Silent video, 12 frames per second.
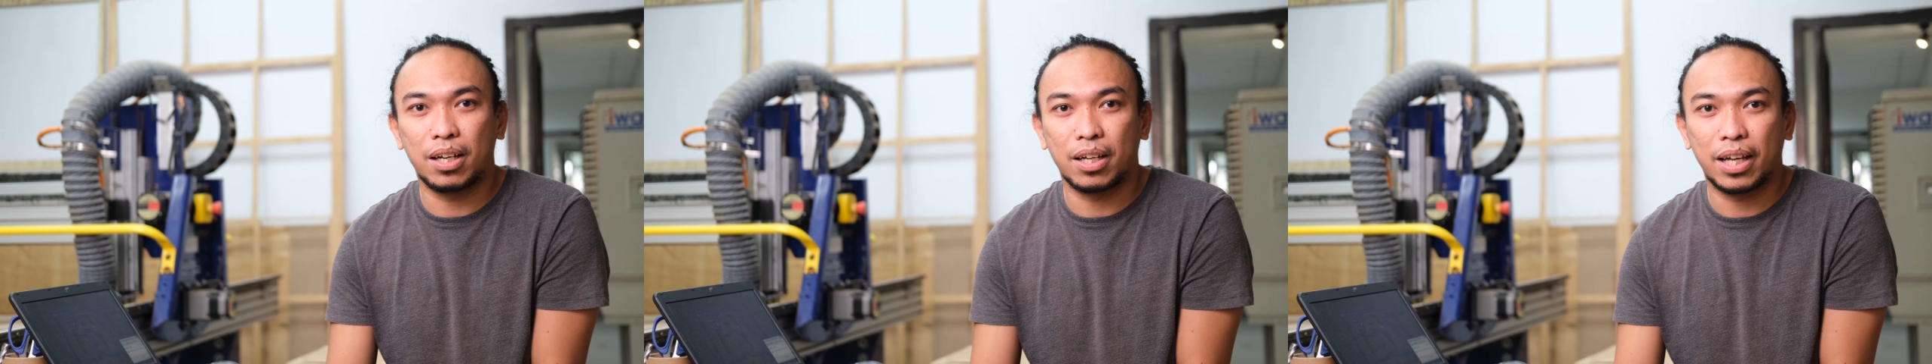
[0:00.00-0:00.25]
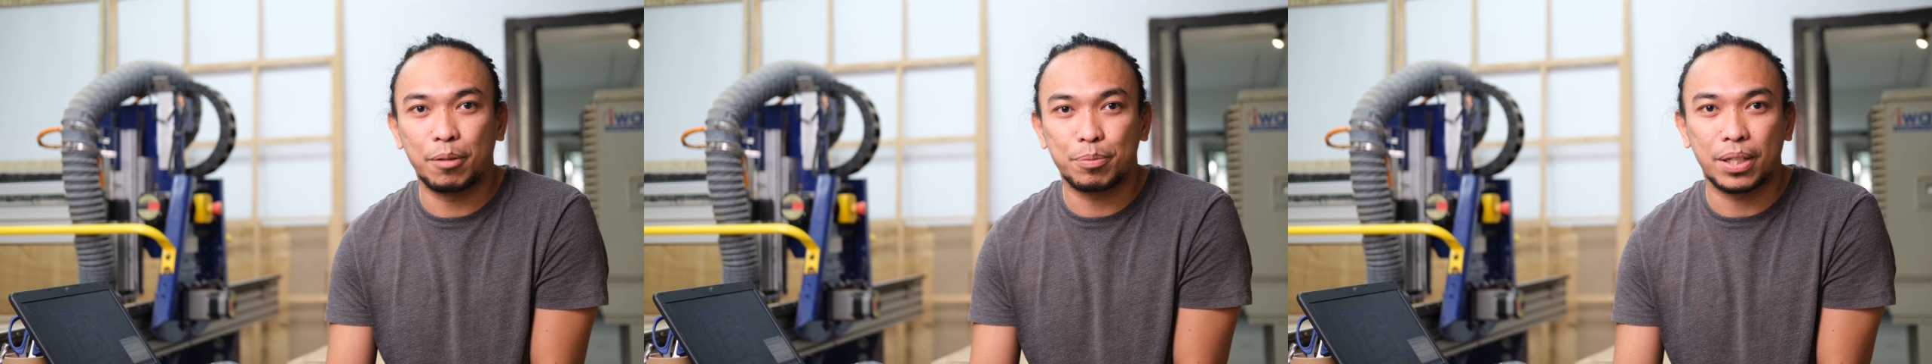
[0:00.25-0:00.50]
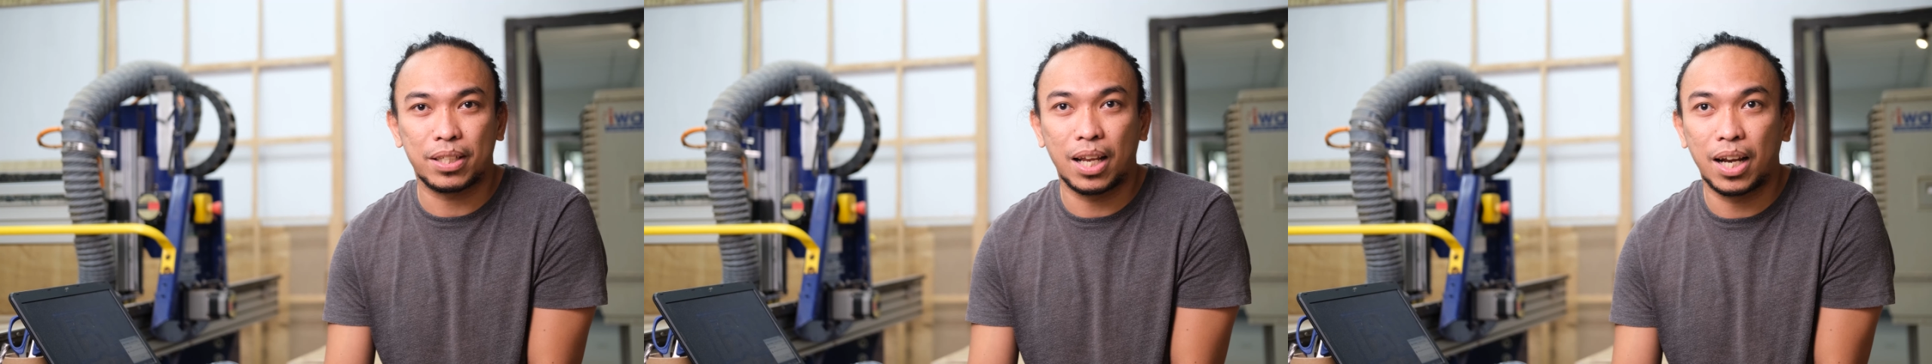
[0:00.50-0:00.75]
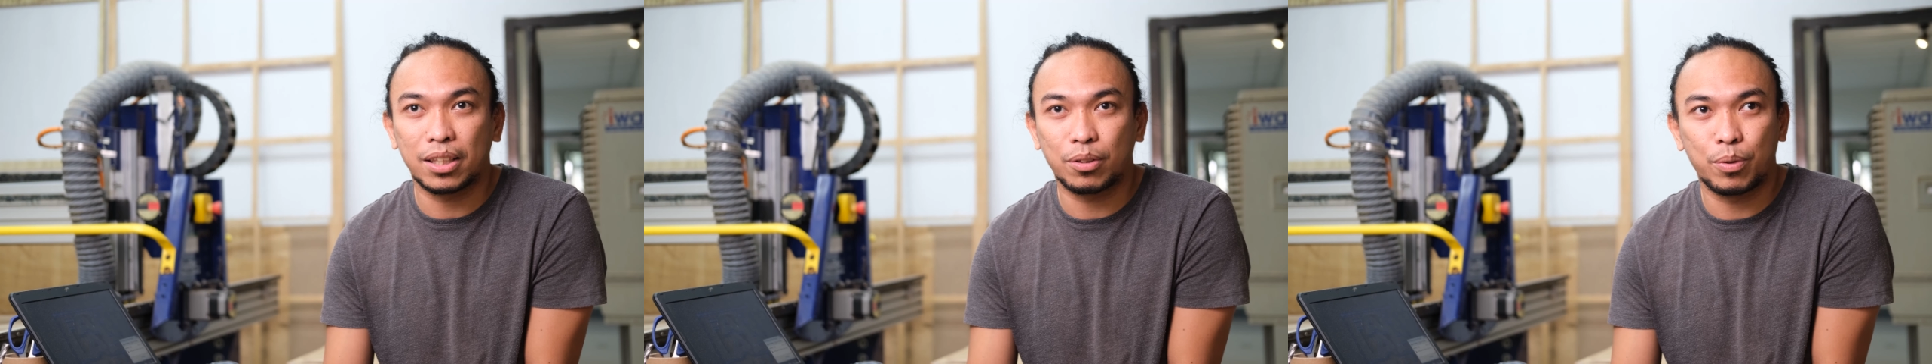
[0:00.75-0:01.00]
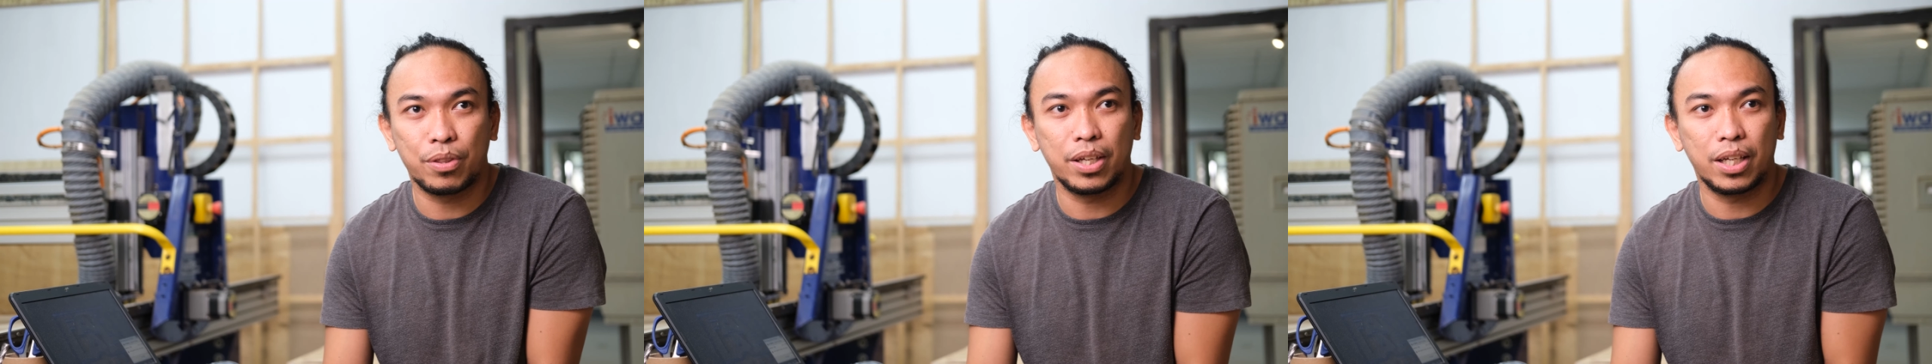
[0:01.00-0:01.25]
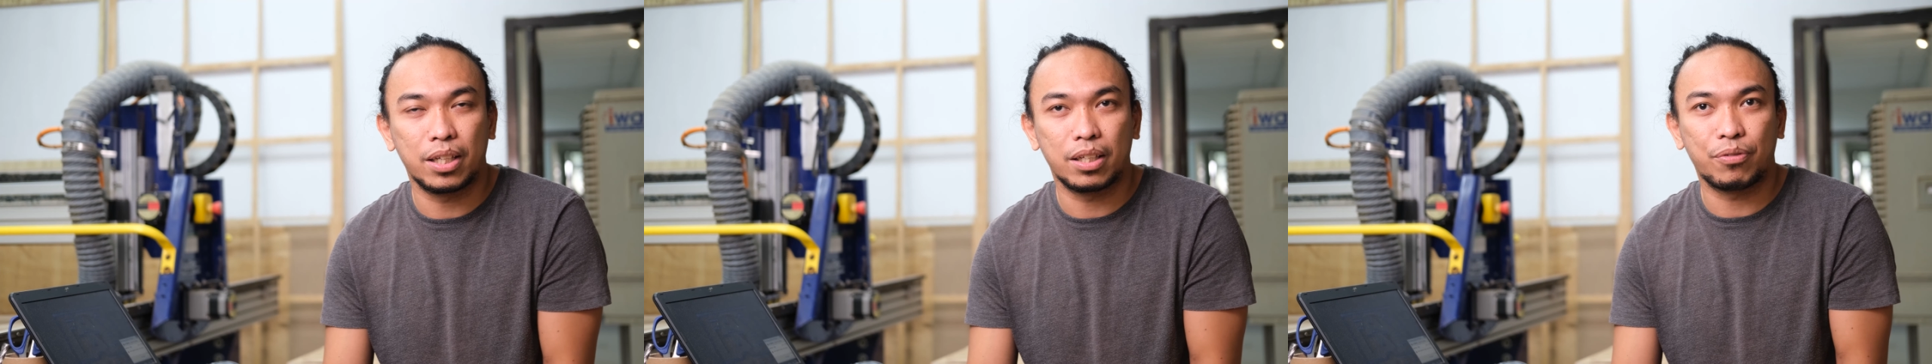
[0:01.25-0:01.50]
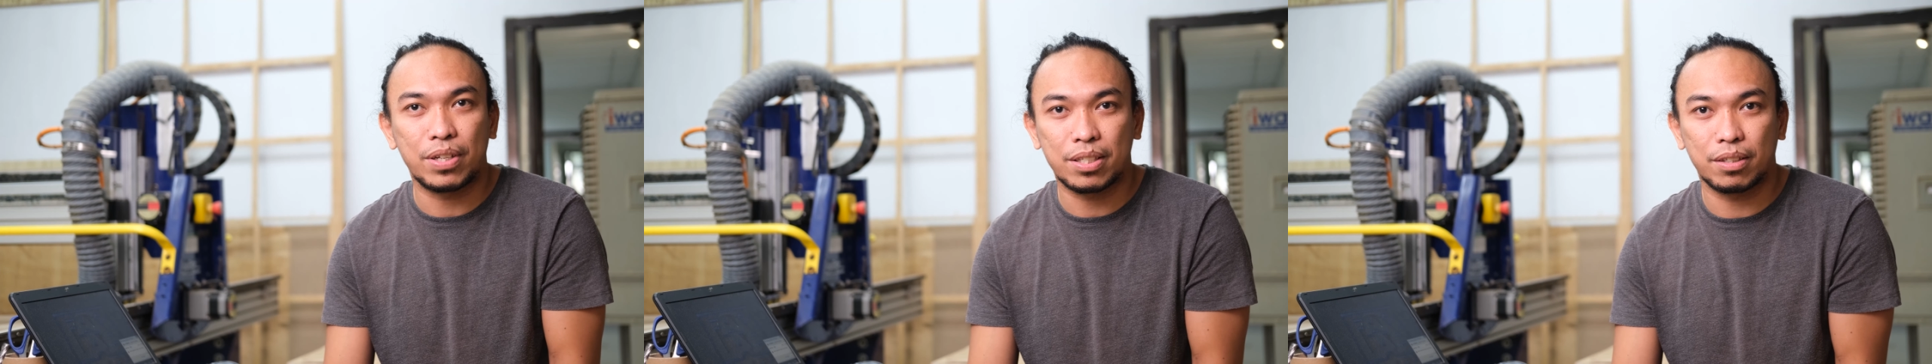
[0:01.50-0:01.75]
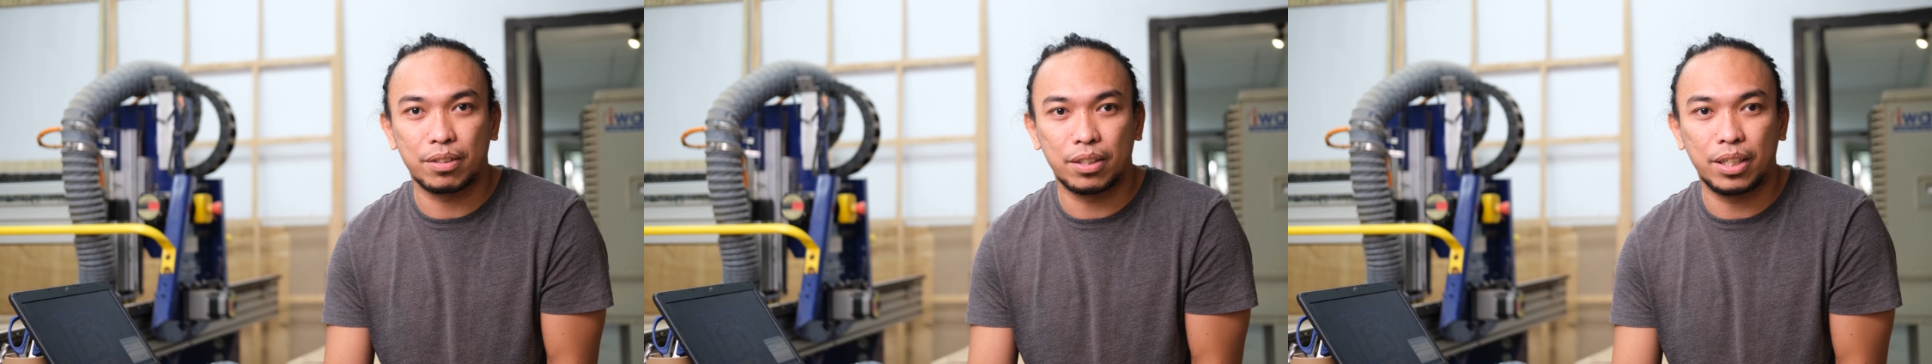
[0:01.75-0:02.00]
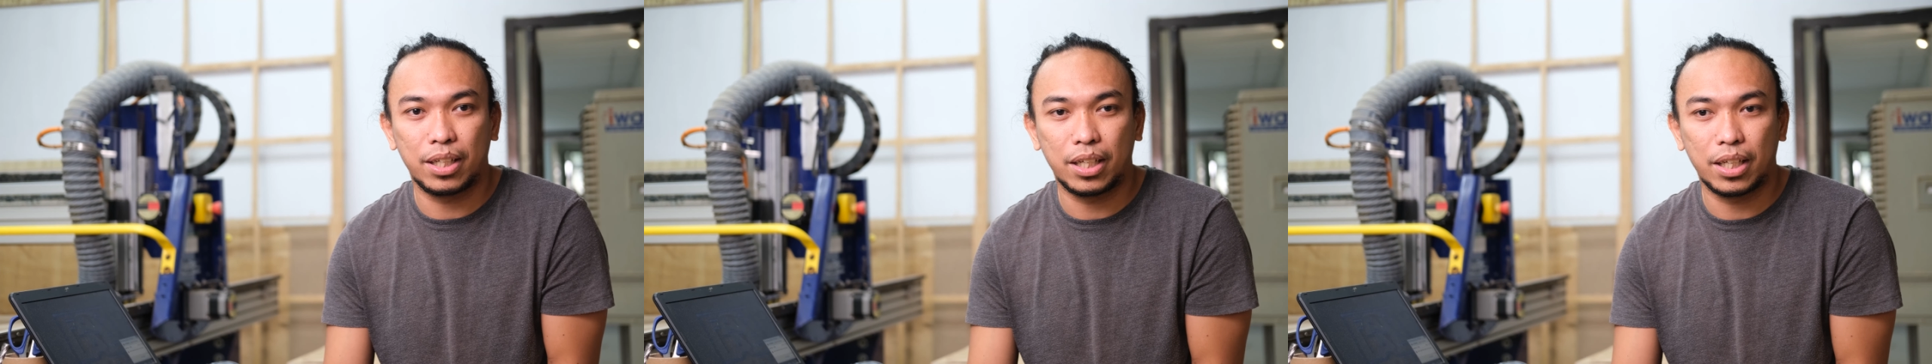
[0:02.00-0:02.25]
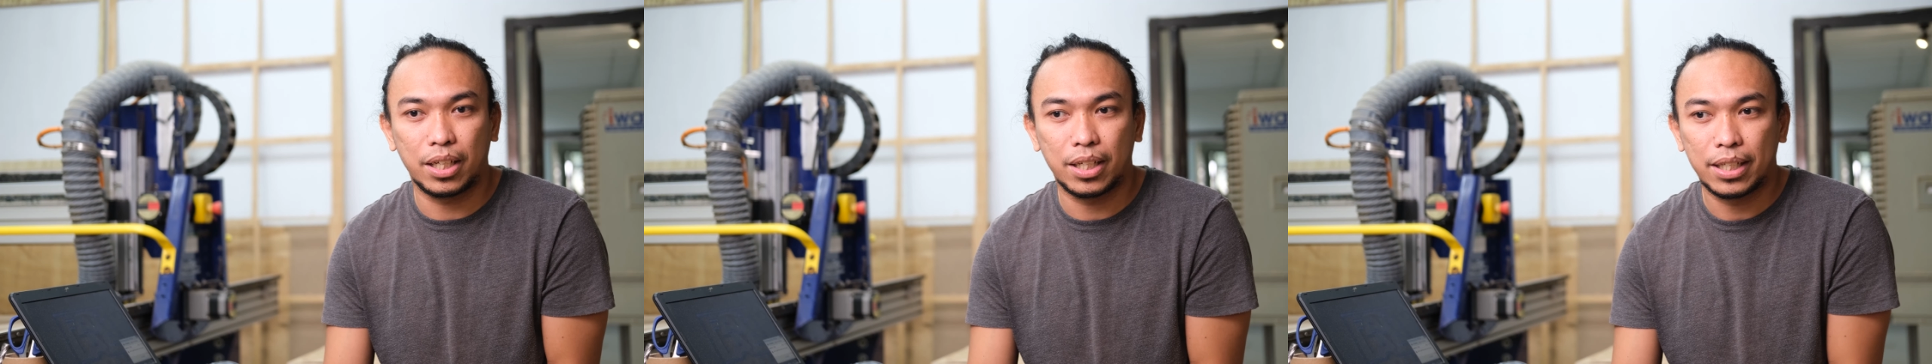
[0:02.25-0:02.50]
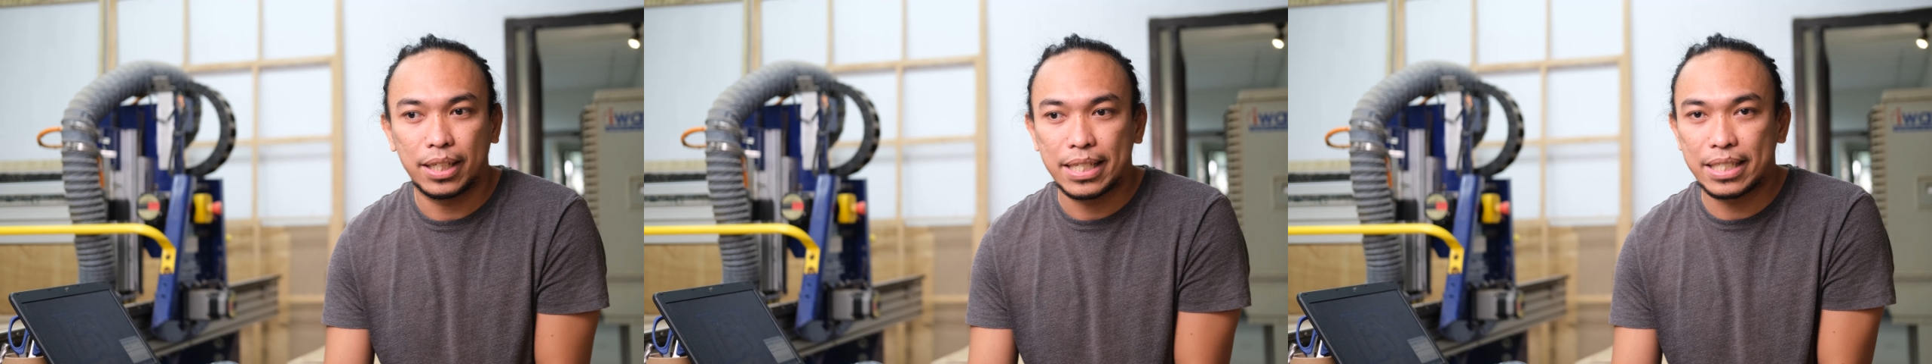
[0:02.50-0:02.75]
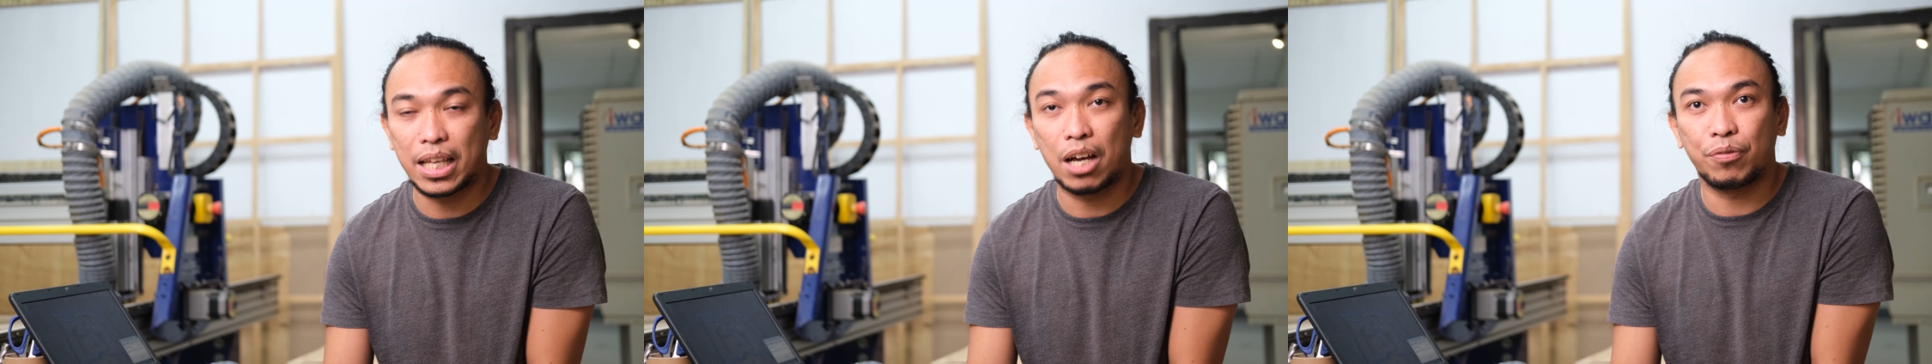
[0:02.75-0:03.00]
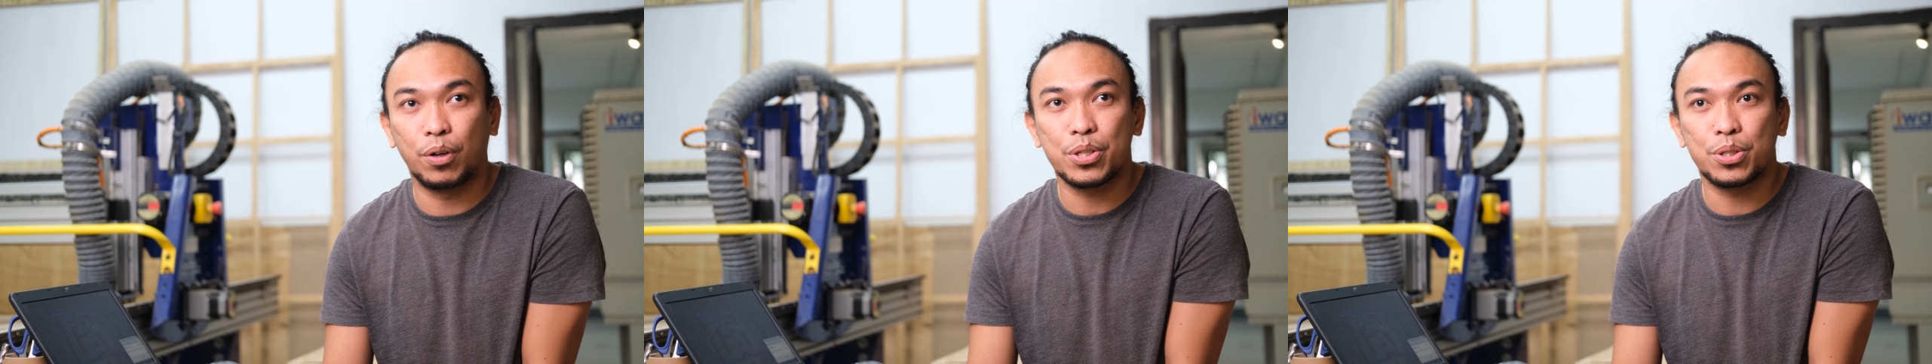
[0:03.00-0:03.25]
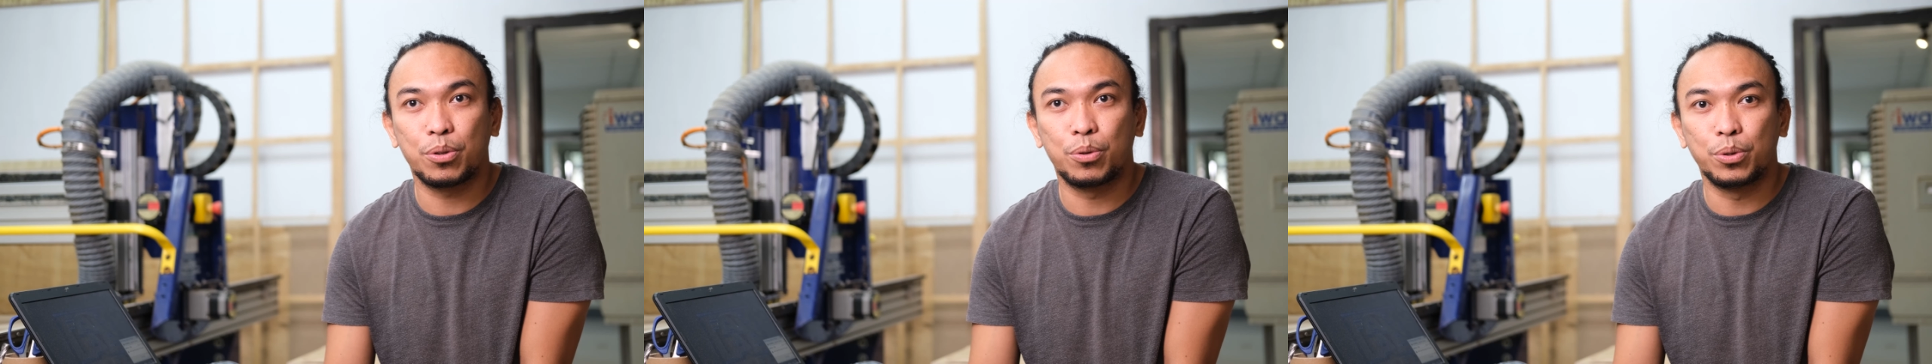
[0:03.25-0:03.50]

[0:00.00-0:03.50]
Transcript: helps us a lot with the staff also,